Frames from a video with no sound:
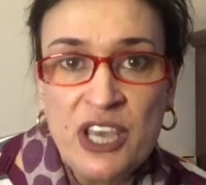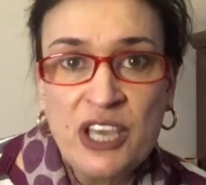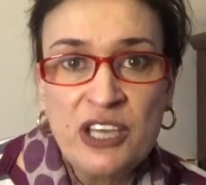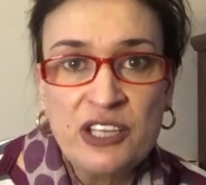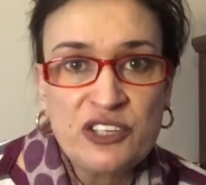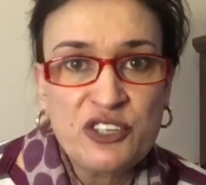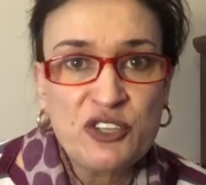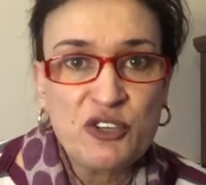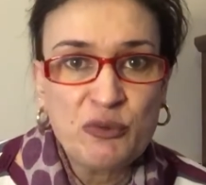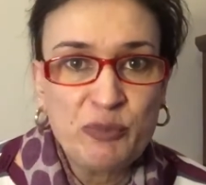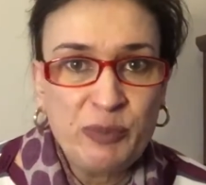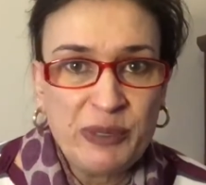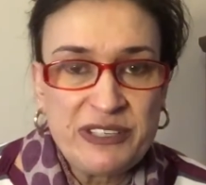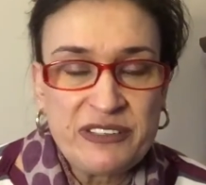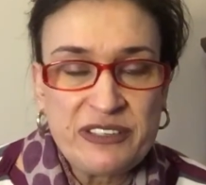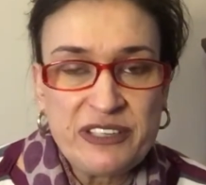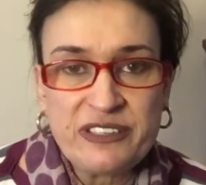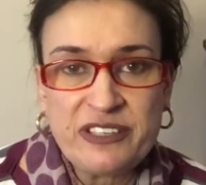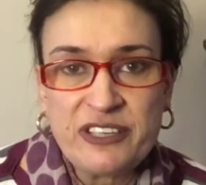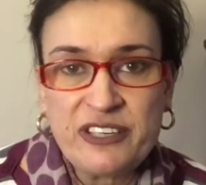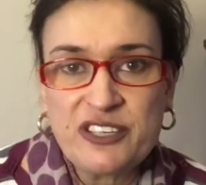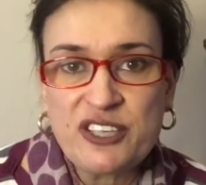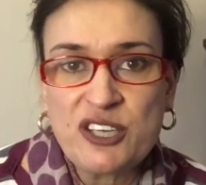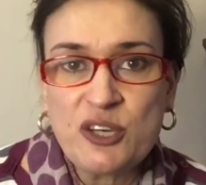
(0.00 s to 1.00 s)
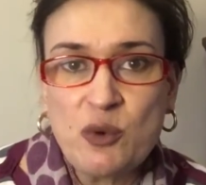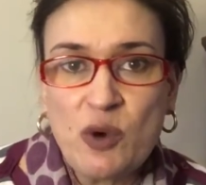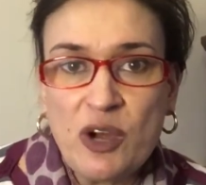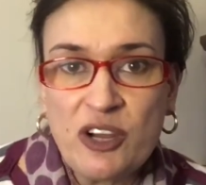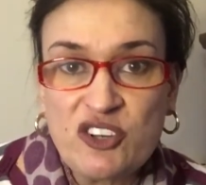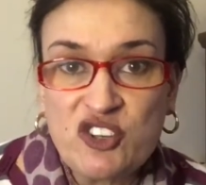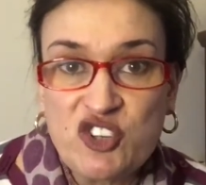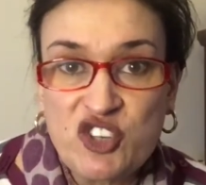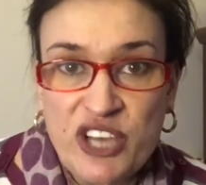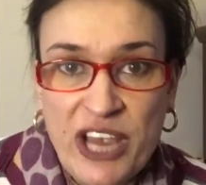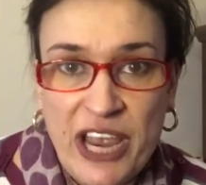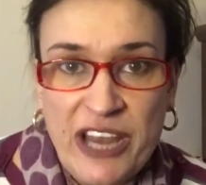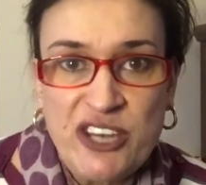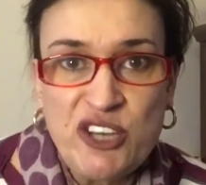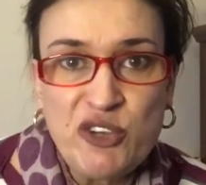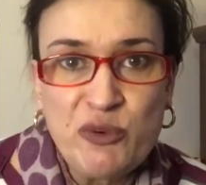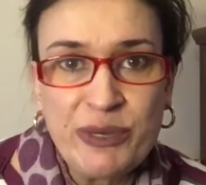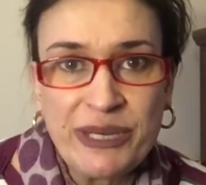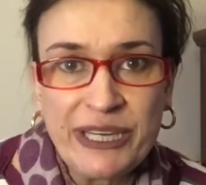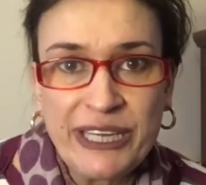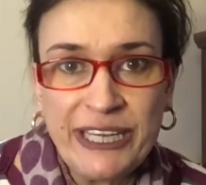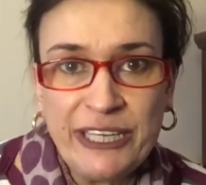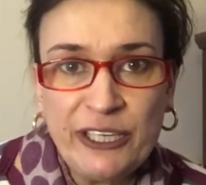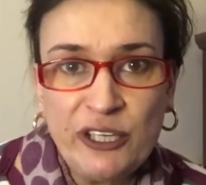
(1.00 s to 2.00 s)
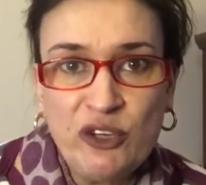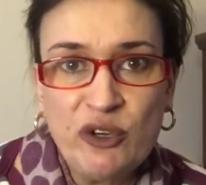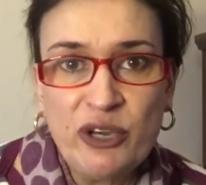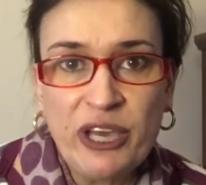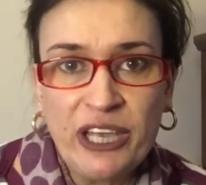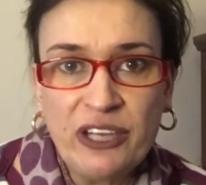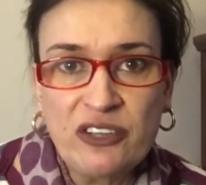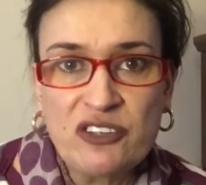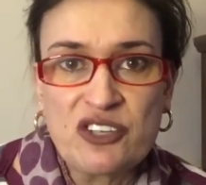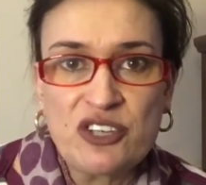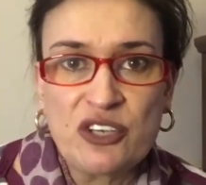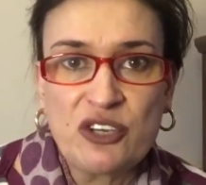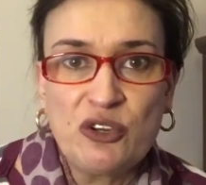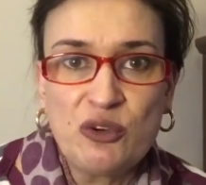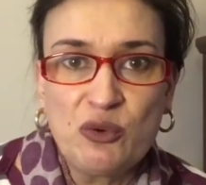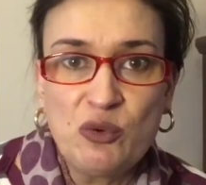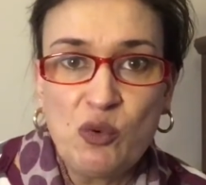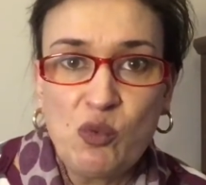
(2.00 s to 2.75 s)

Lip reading: to businesses who are genuinely looking to